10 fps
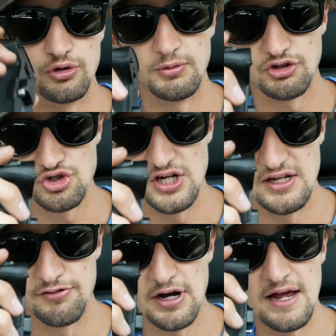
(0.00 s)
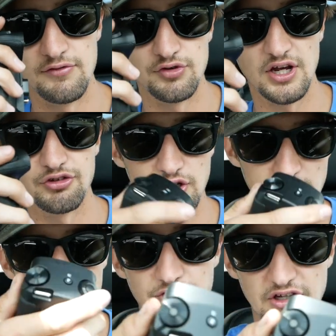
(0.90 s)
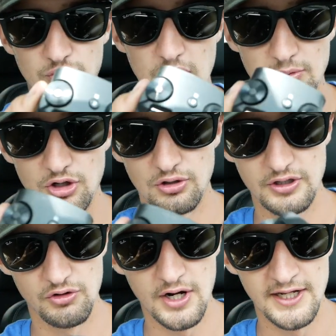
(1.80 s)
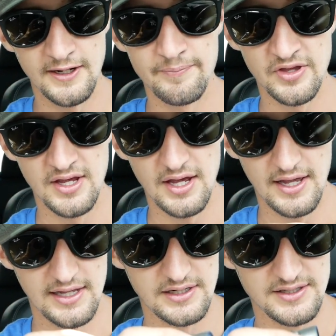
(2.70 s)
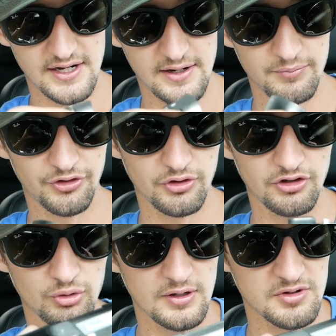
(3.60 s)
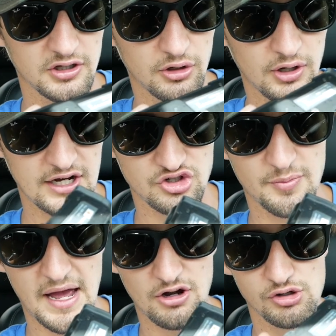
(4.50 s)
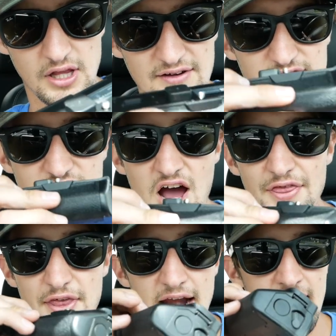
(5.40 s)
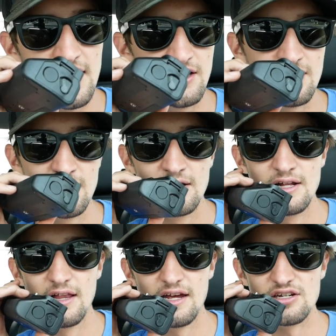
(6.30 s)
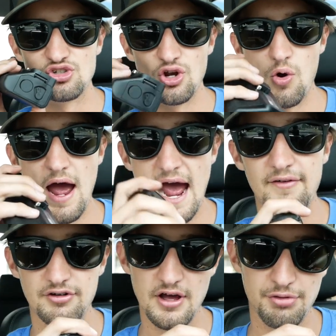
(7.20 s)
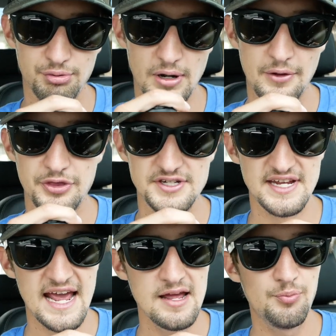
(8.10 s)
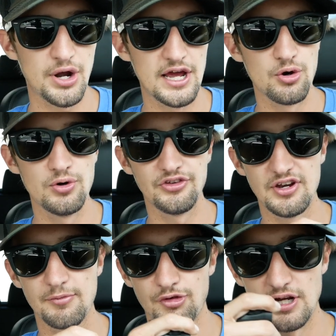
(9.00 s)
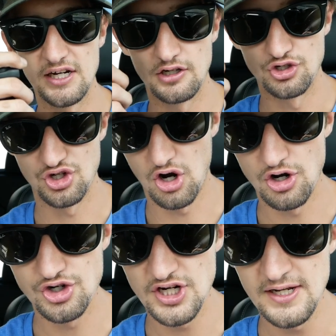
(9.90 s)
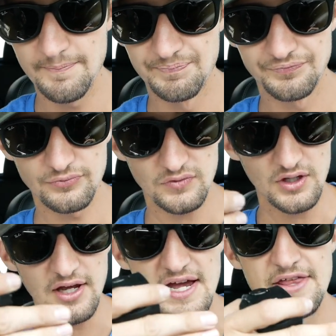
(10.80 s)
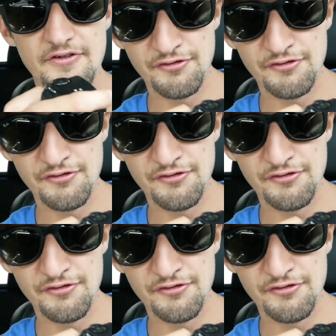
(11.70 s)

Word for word: Lumix G eighty-five. If you guys are curious, that's what I'm currently running. And um, so this will give me a little extra battery life. Not that I like don't have enough throughout the day, but I always end up forgetting to charge it. And the